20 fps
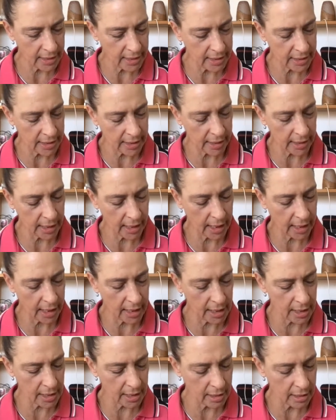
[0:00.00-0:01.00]

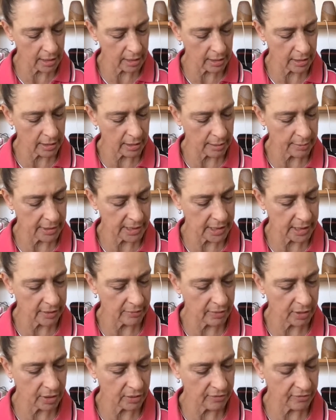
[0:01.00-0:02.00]
take, let me see
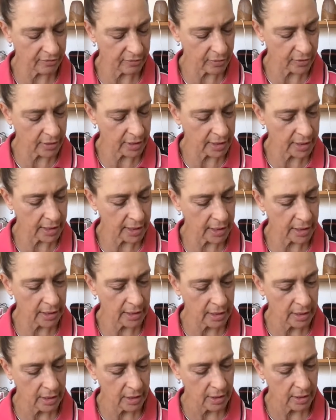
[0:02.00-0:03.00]
if I can find it,
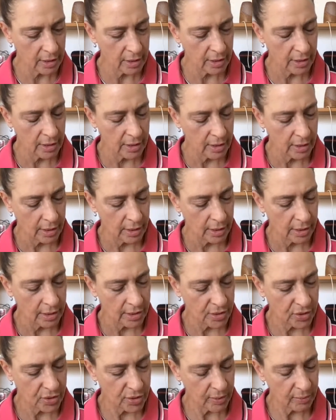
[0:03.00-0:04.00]

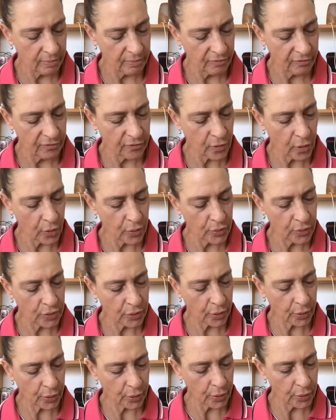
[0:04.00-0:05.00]
some
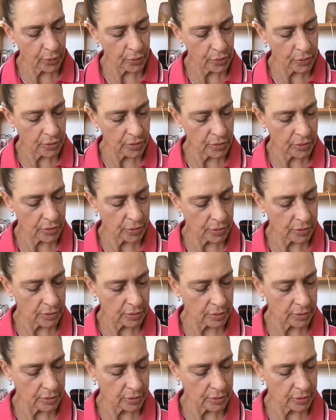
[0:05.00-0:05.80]
photos.